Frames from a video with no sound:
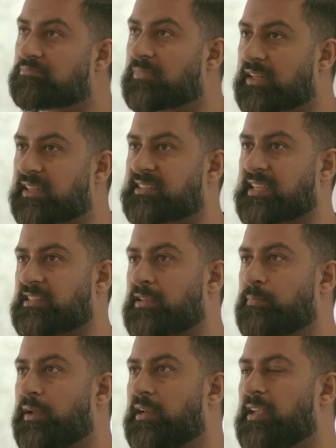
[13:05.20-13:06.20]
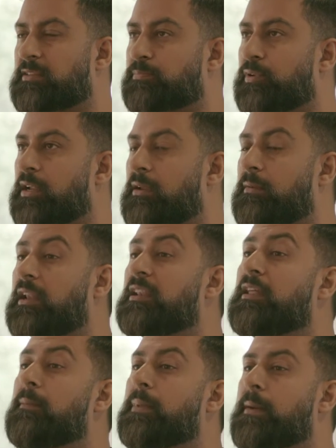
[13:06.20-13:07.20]
accessible, it's a
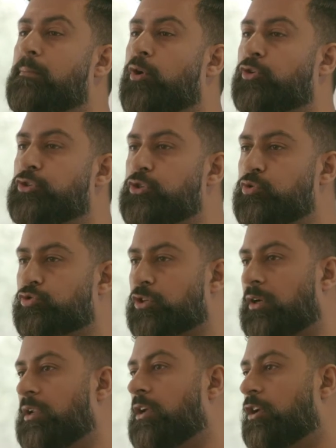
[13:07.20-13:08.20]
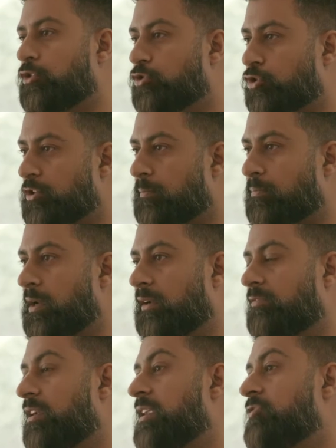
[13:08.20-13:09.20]
little bit more neutral, doesn't
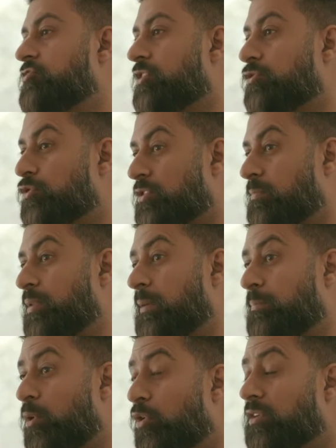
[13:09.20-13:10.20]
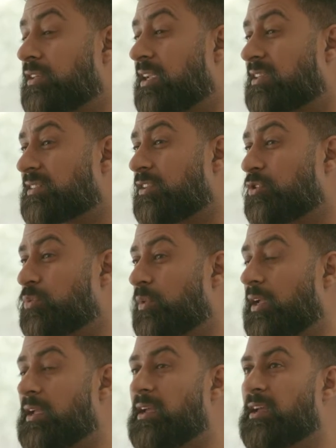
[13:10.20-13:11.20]
bring religion, doesn't bring politics into
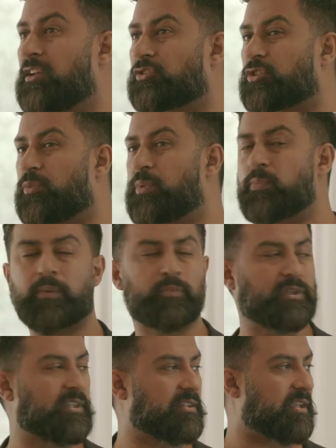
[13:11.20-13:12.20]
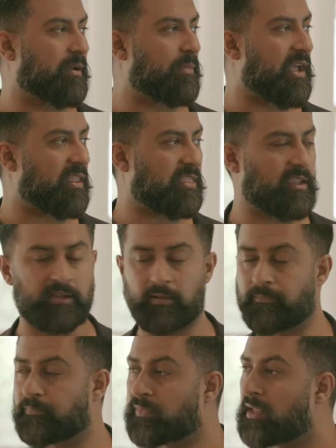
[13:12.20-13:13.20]
it. So we went with the term
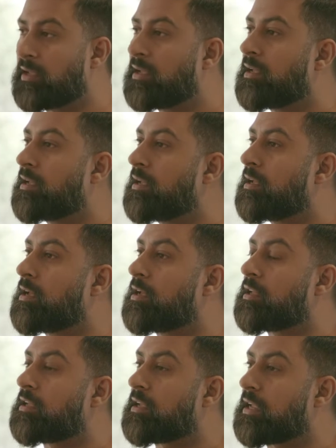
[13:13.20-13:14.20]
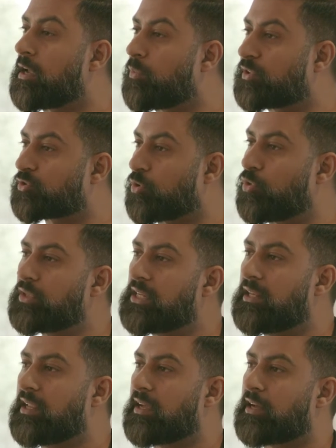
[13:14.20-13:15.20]
ethical. It was only
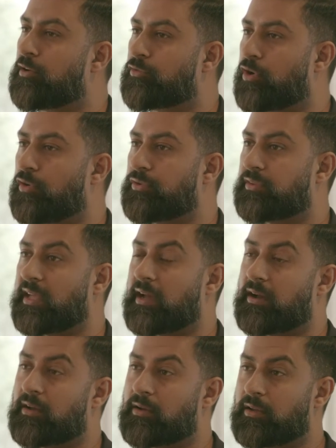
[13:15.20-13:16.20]
later on that